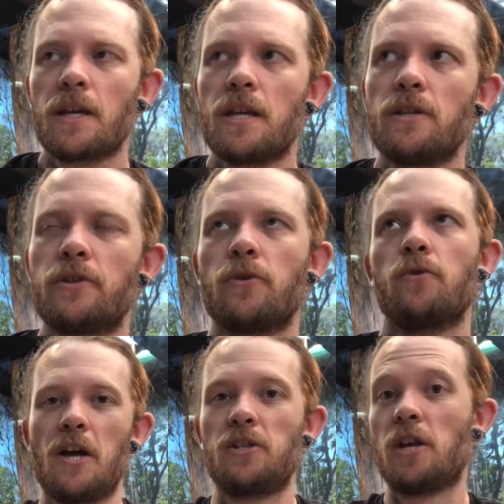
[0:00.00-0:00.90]

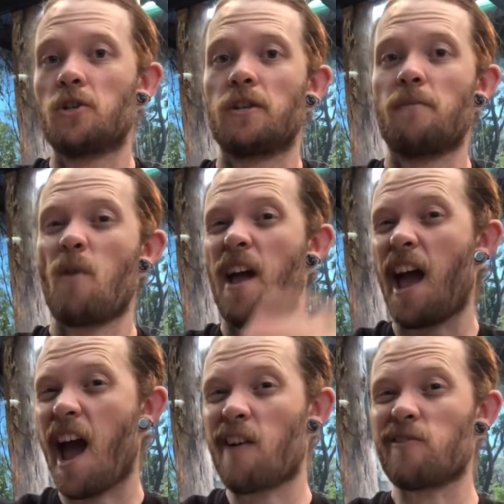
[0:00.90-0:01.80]
into essentially my
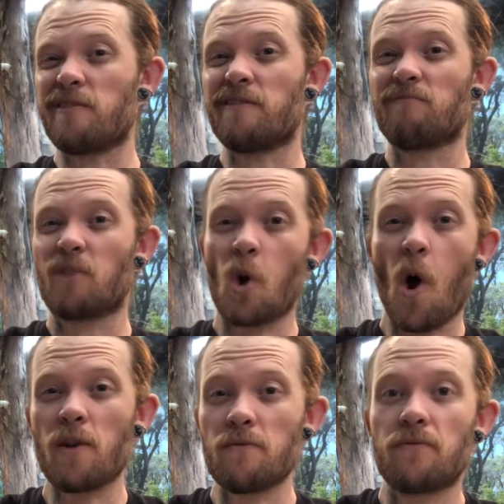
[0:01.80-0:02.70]
arid
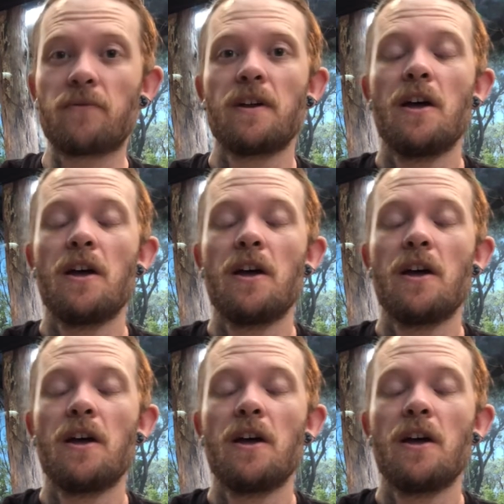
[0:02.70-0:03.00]
kind of